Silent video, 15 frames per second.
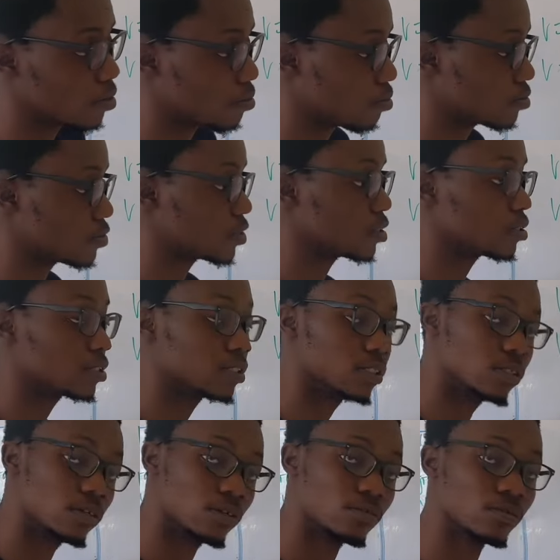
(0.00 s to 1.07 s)
if it's not in
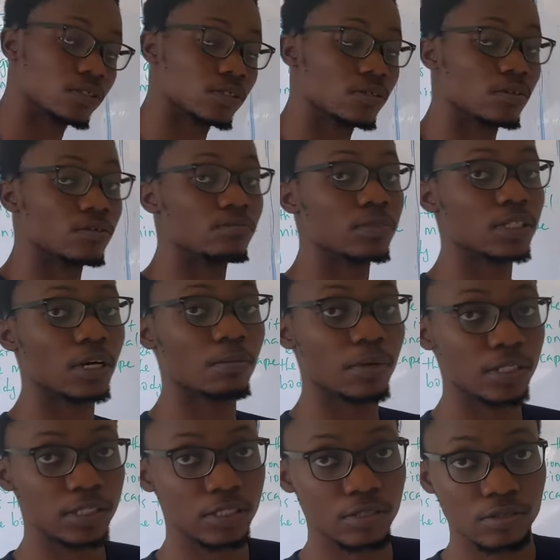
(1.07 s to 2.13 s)
what's it called, meter per
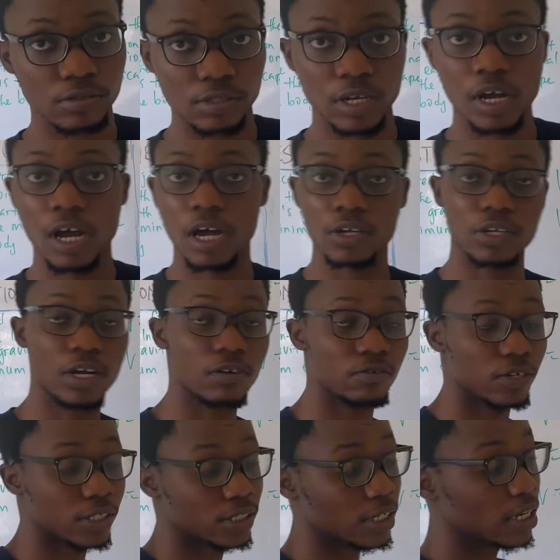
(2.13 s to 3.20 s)
second, and you have your
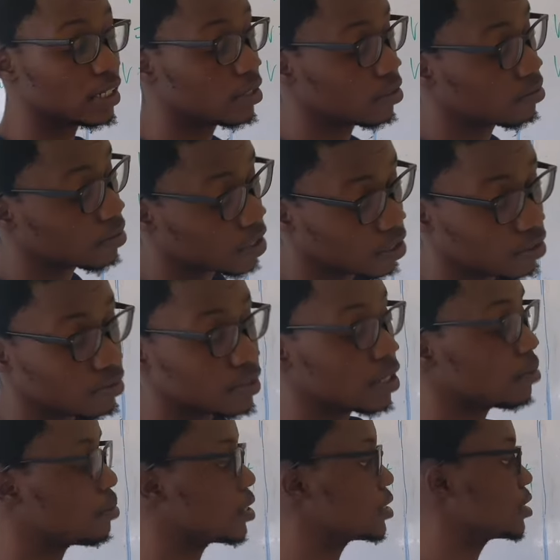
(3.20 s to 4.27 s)
answer in the kilometer
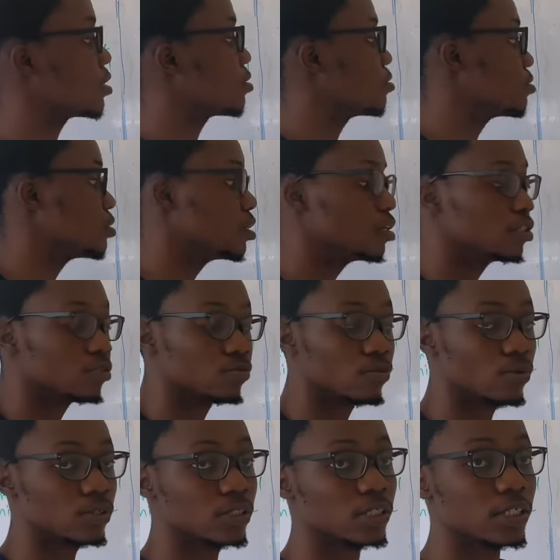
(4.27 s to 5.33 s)
per second, you
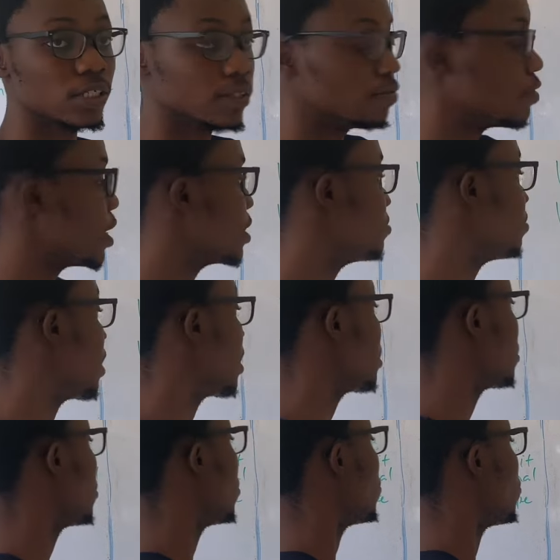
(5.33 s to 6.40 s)
what? Divide by
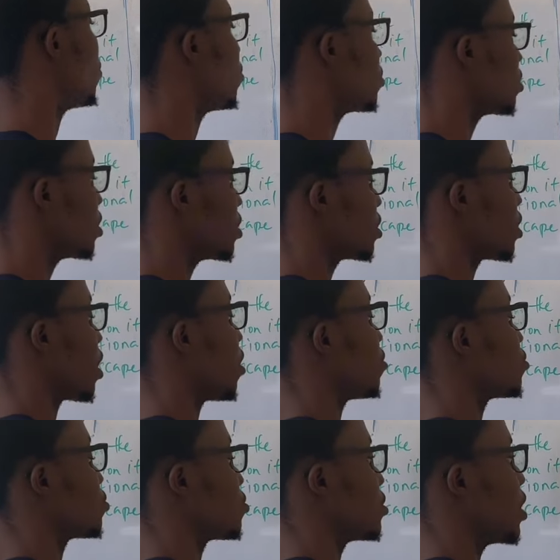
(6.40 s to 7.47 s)

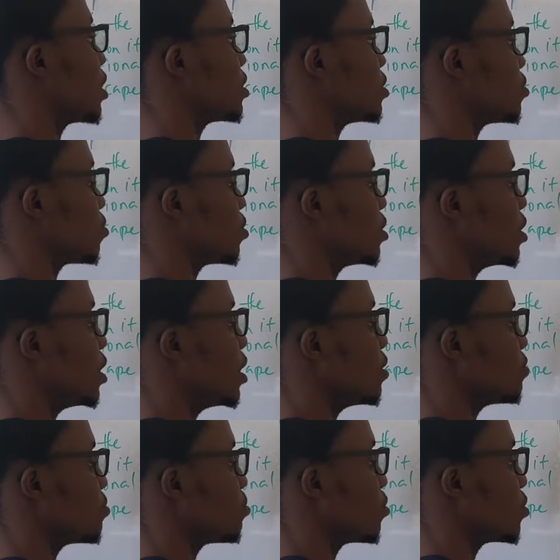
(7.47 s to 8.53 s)
1,000. That is what?
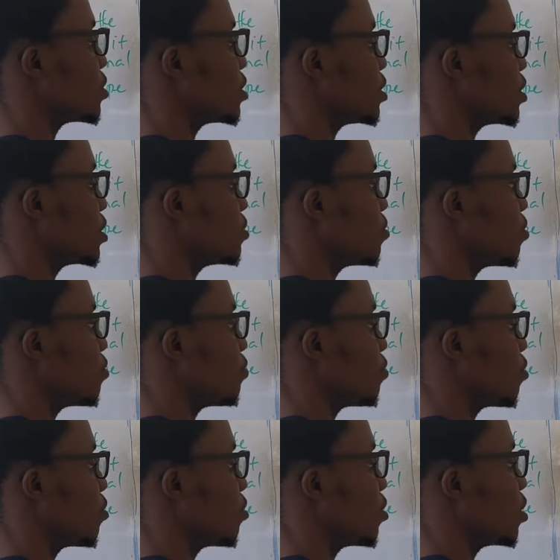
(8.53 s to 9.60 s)

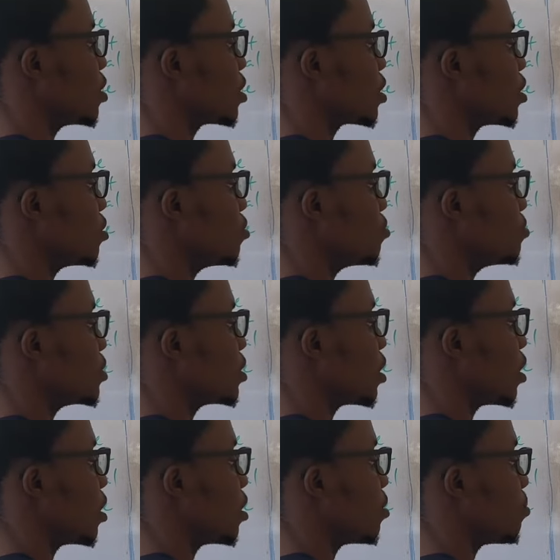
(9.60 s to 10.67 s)
11.314
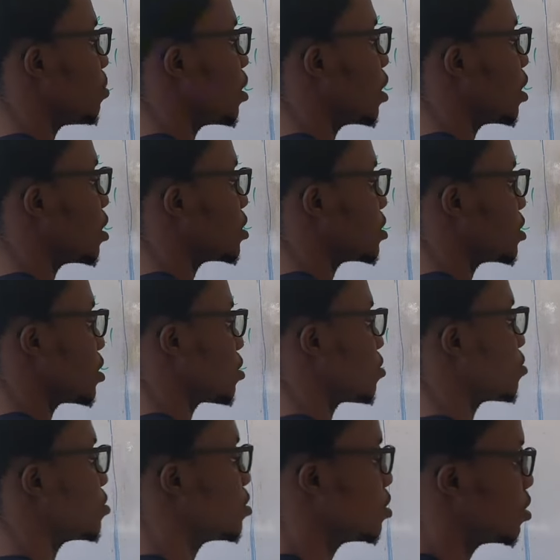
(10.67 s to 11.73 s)
kilometer per second.
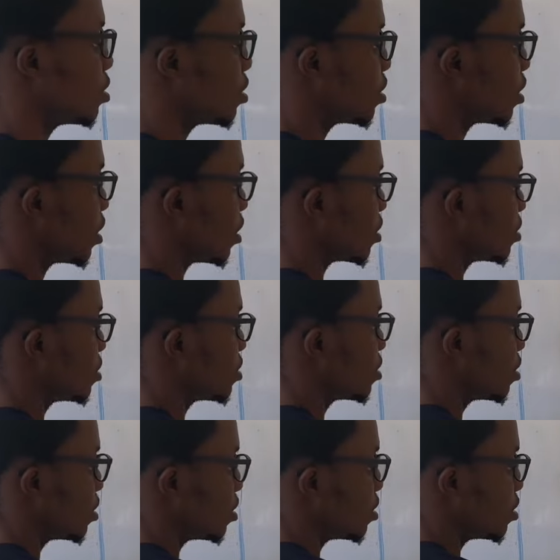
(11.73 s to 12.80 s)
That
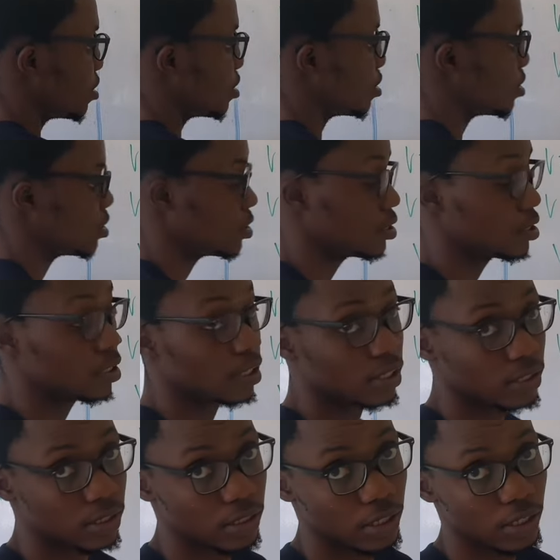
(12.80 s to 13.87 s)
is the
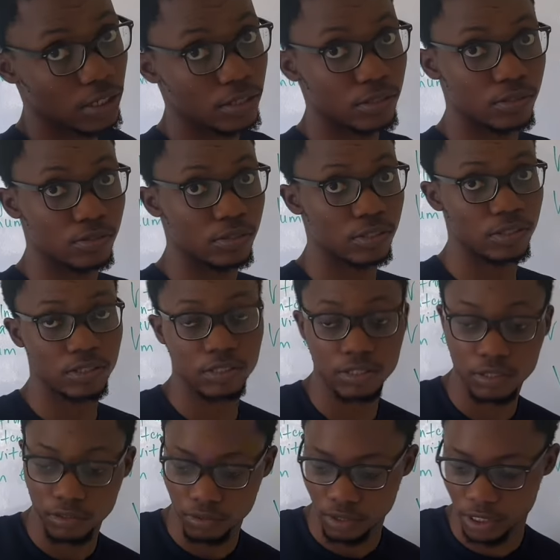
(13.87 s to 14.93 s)
answer to this
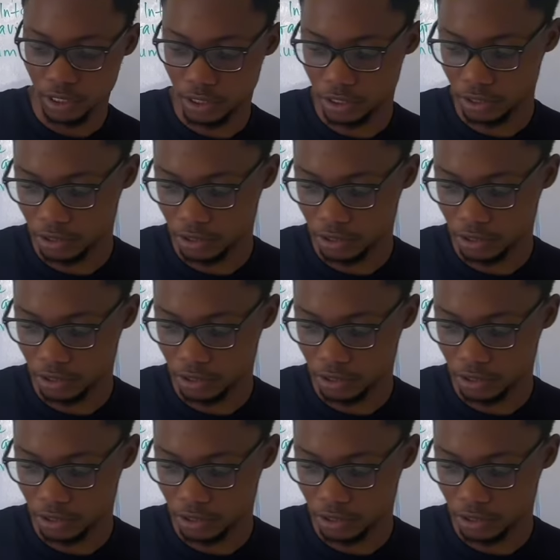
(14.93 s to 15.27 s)
question.